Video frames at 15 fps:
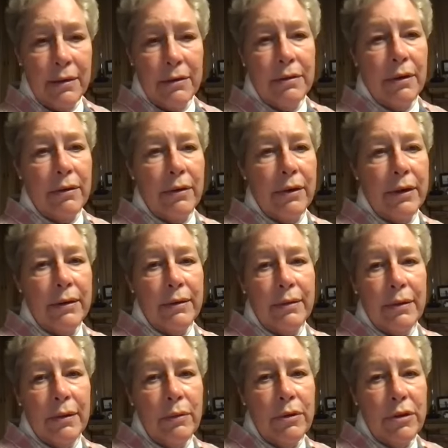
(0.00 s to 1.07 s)
in Sunderland,
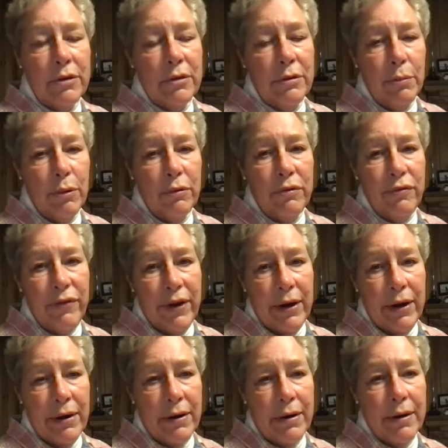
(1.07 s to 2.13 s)
which is the most
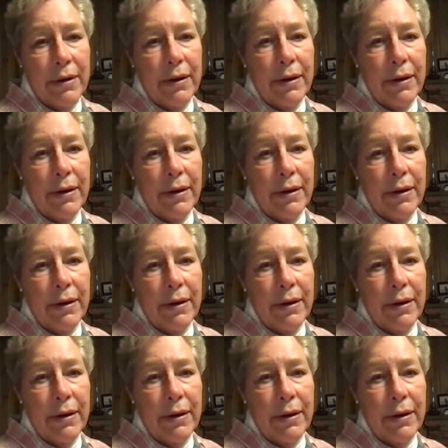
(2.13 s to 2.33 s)
fair.